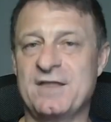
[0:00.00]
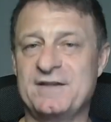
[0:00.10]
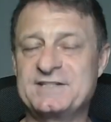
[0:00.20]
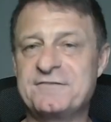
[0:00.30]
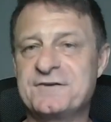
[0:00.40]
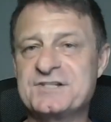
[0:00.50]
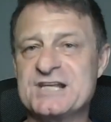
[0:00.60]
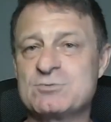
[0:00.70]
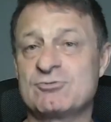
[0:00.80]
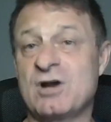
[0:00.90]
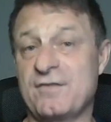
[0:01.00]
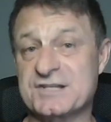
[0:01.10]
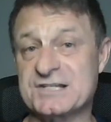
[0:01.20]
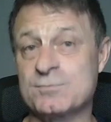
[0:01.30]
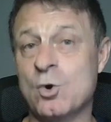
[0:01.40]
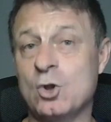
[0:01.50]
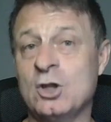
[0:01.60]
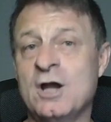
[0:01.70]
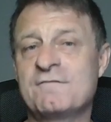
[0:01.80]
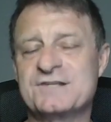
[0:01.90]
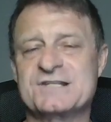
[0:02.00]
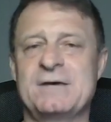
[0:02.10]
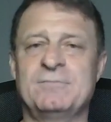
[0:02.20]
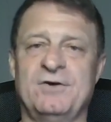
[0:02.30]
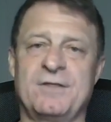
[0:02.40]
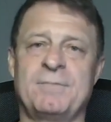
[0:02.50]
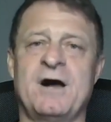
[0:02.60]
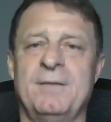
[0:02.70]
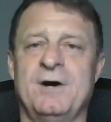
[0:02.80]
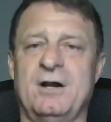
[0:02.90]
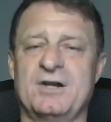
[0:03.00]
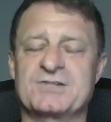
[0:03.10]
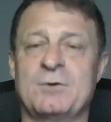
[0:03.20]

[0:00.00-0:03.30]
the differences were rather small for some of the biomarkers,